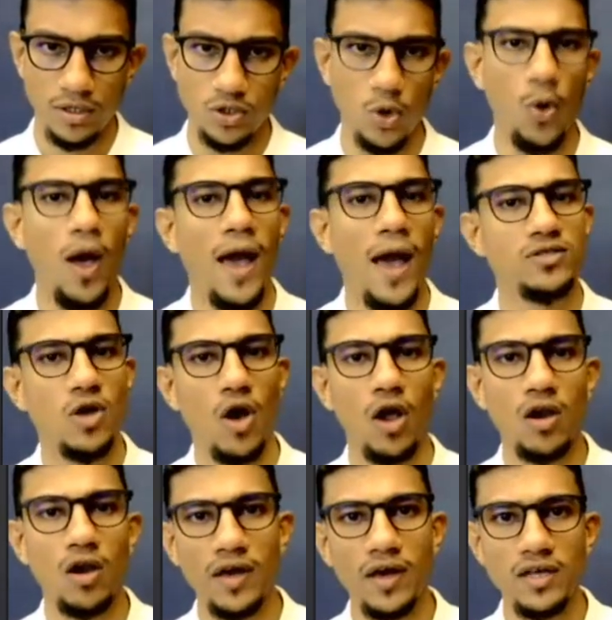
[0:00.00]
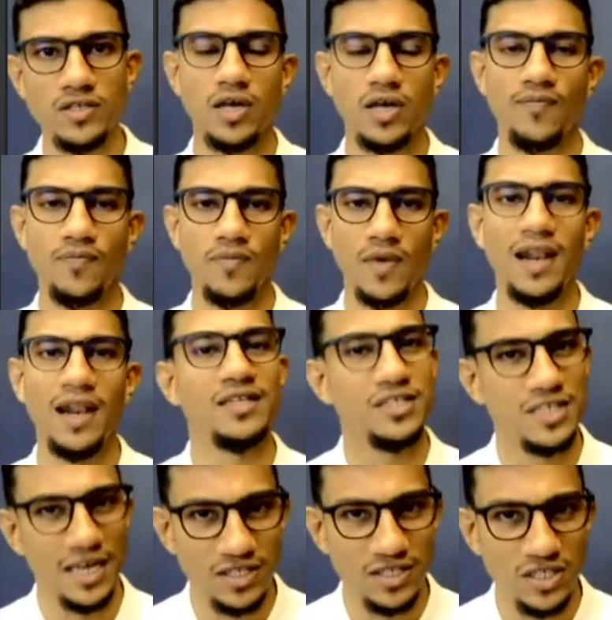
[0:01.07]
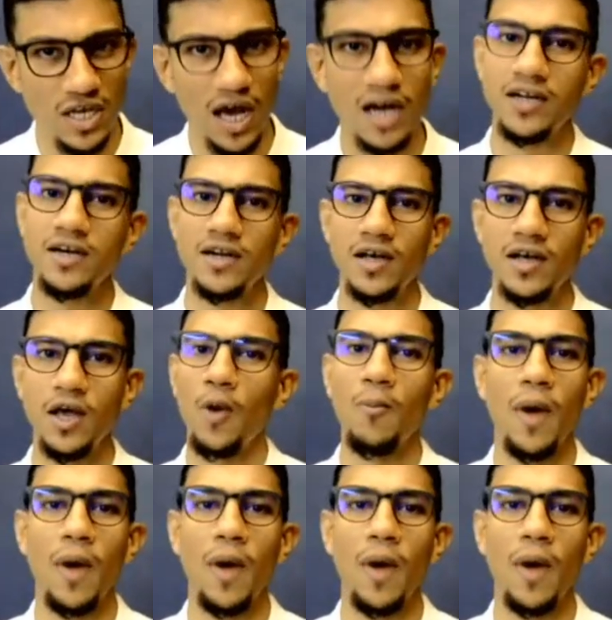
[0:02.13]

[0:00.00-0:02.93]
So as always, let's get started.